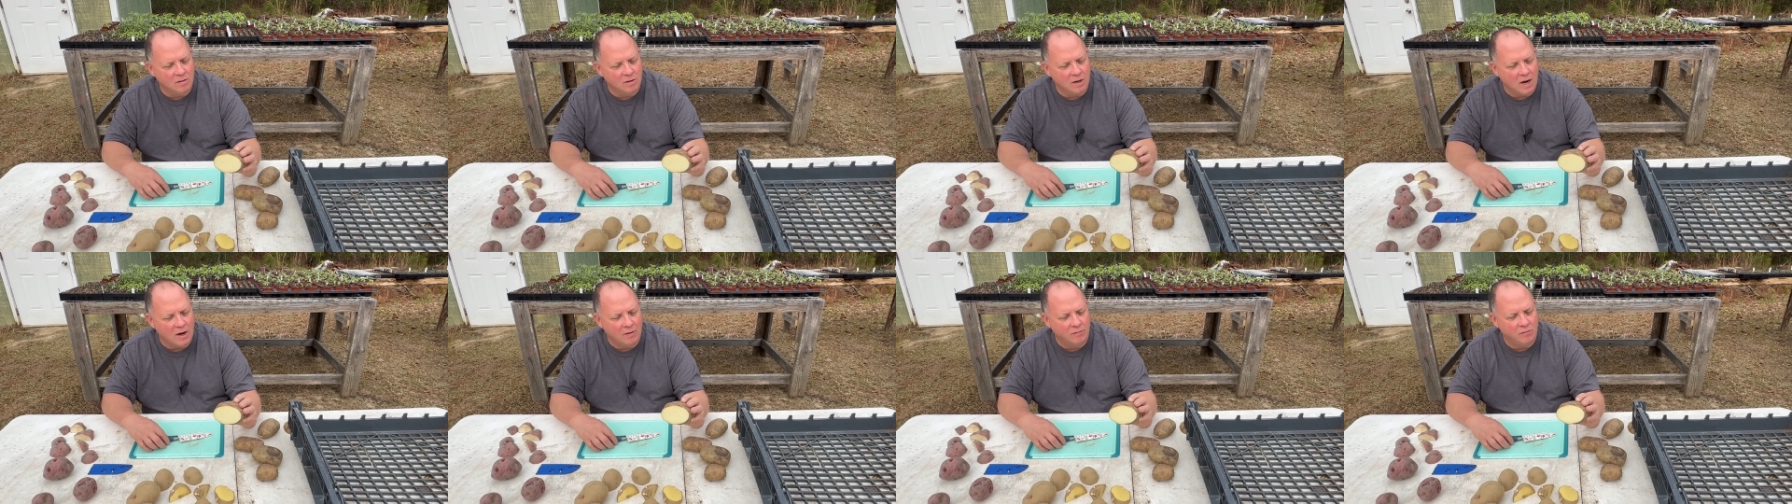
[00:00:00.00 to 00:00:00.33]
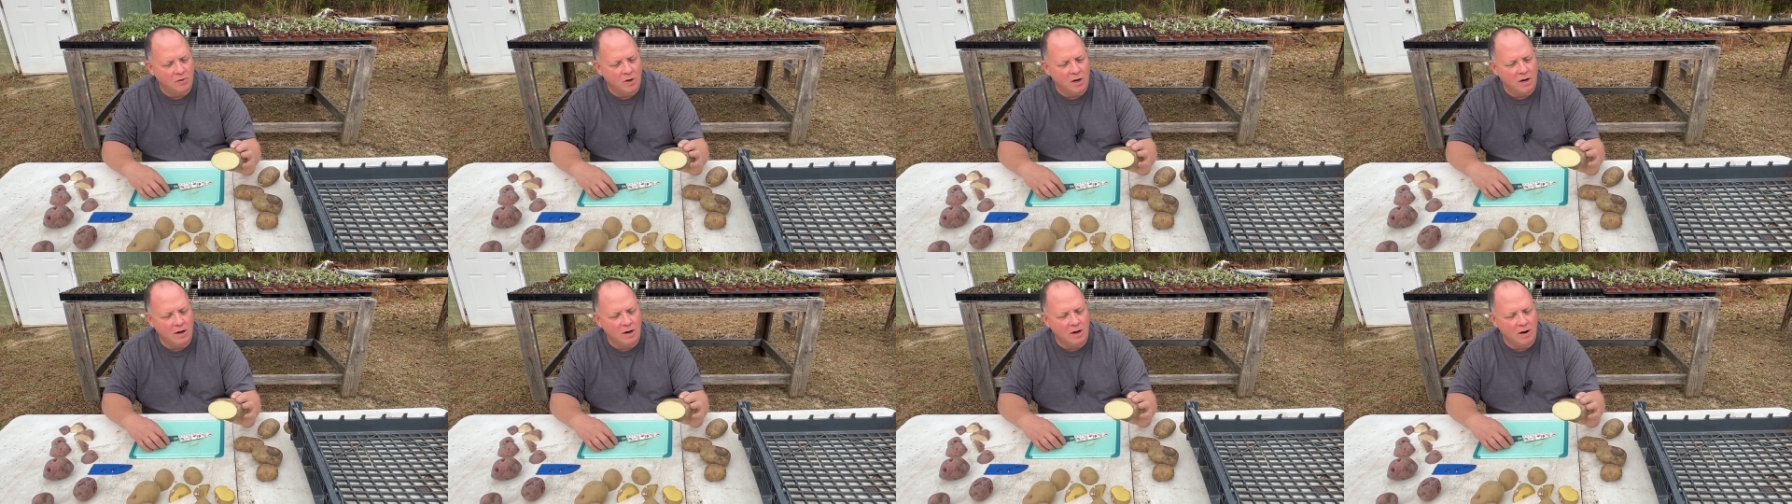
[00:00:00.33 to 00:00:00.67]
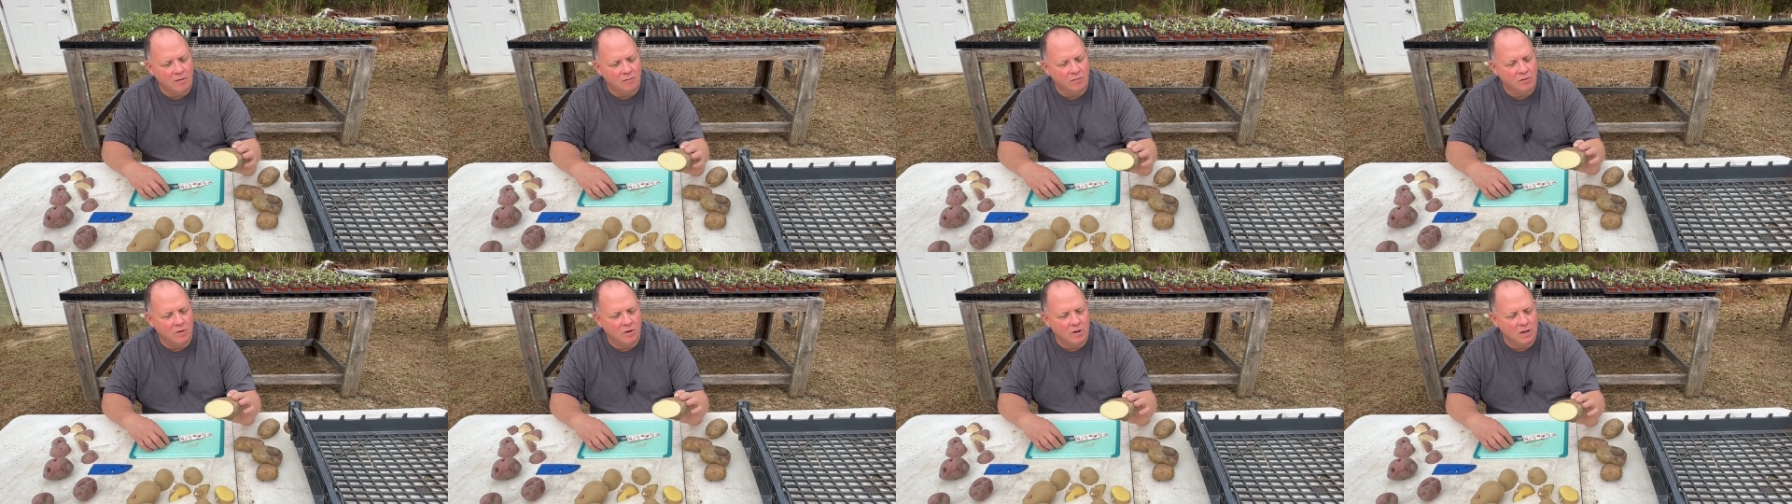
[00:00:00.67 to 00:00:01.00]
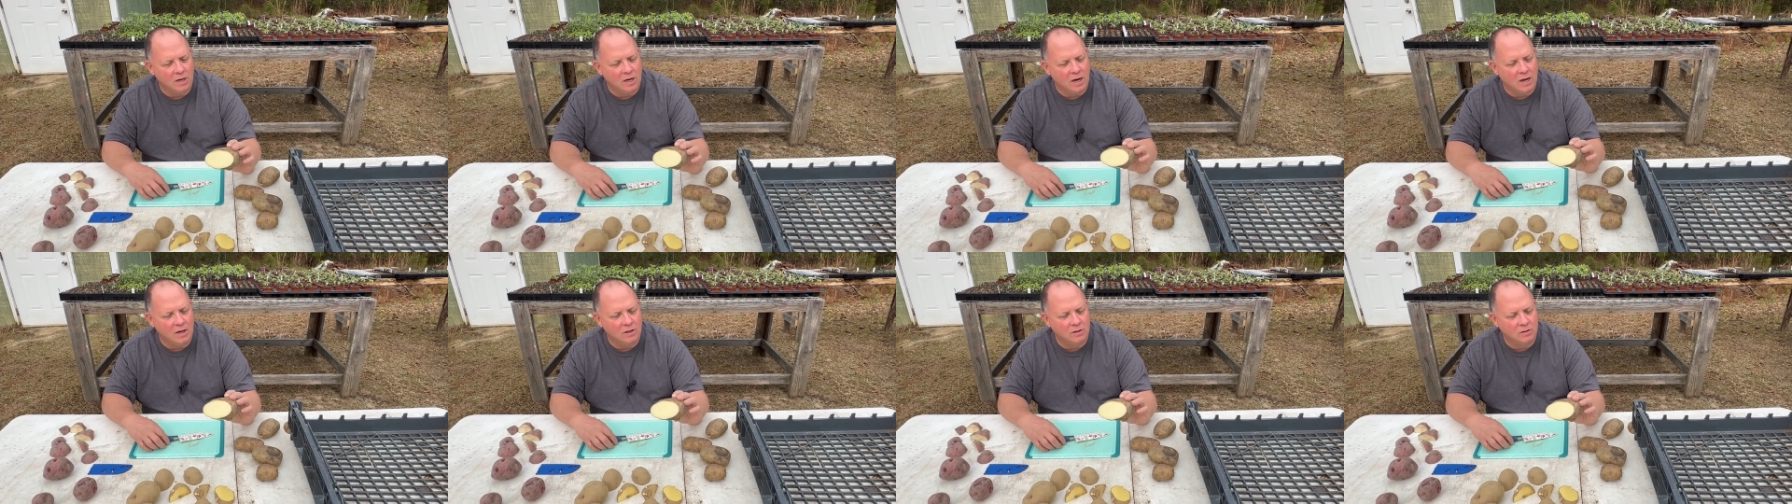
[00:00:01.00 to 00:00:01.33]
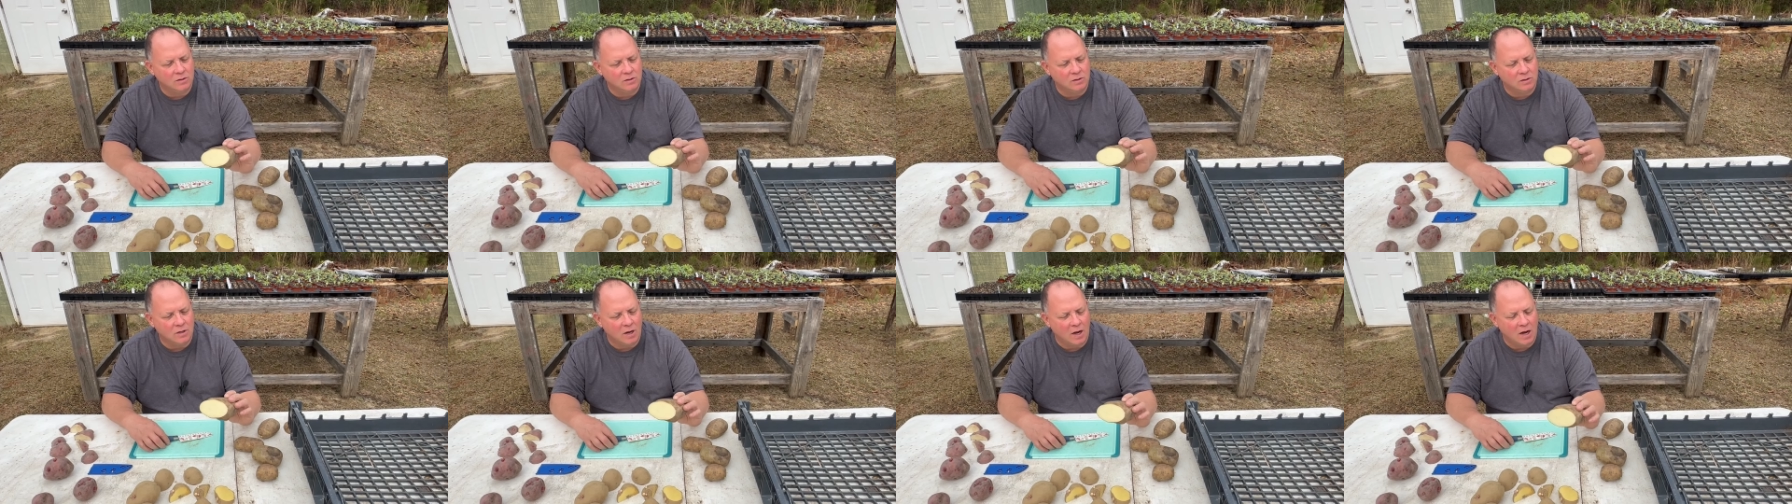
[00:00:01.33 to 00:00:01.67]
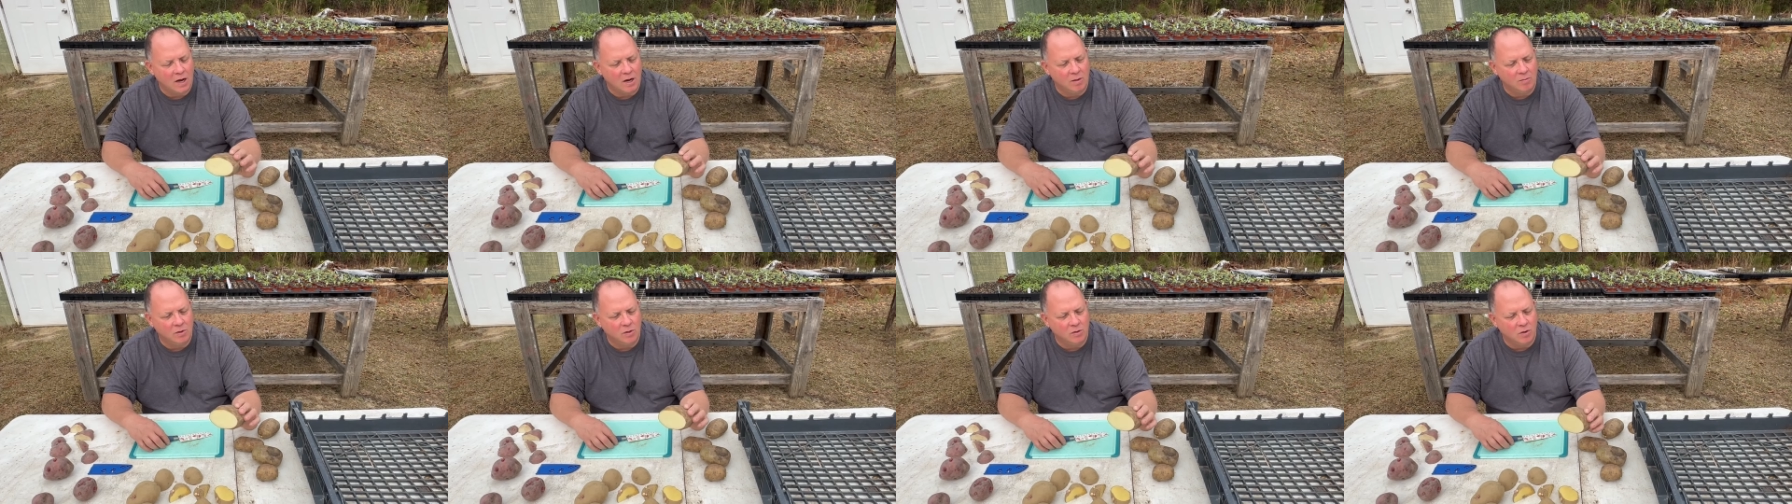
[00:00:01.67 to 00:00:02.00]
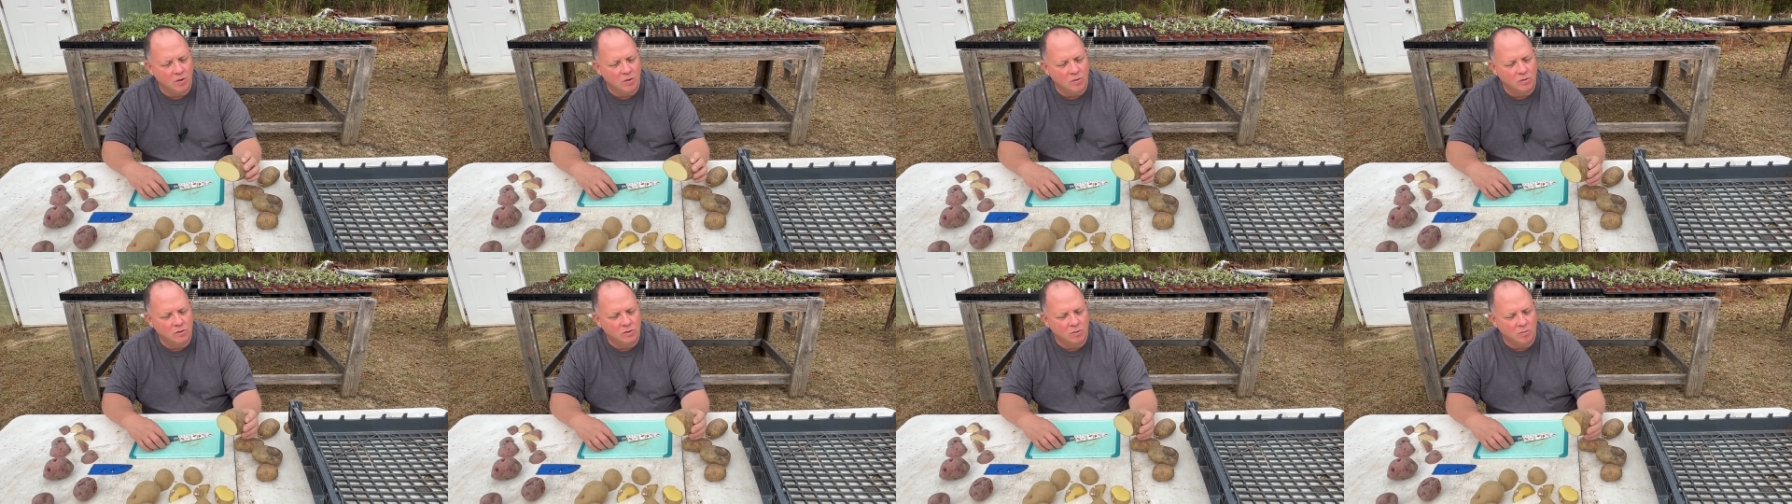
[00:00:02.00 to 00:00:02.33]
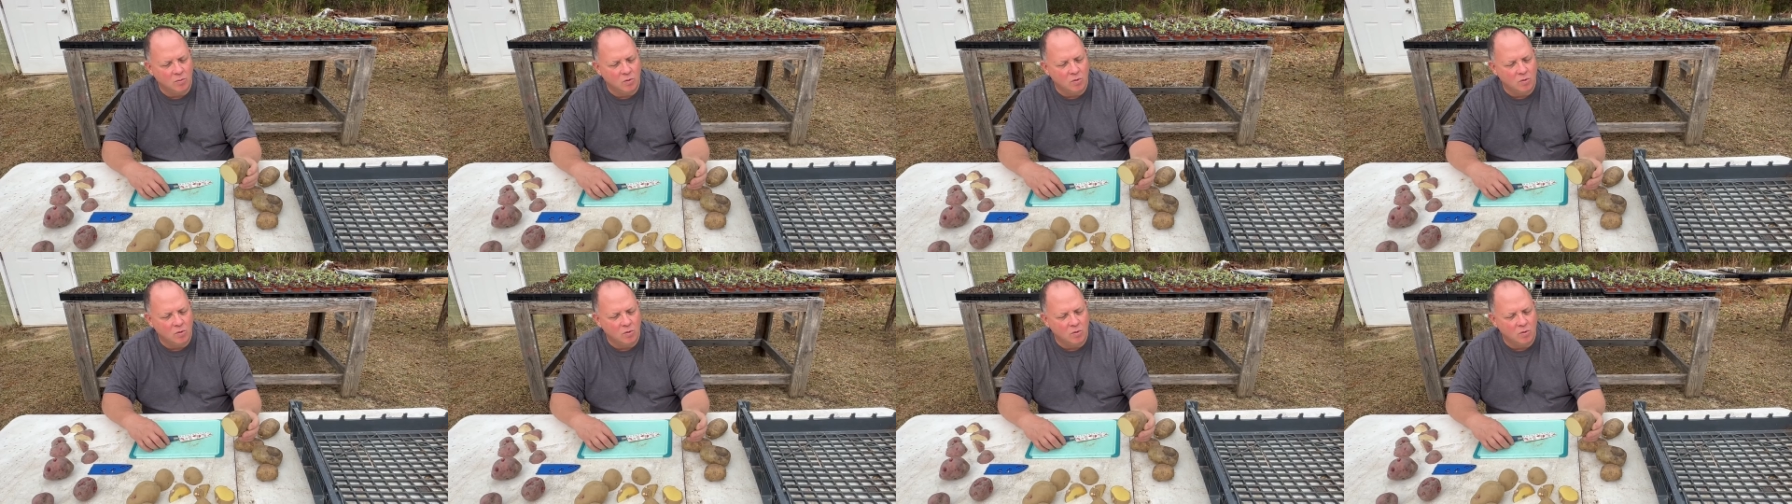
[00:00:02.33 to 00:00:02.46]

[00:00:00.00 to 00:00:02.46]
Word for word: after it has time to grow some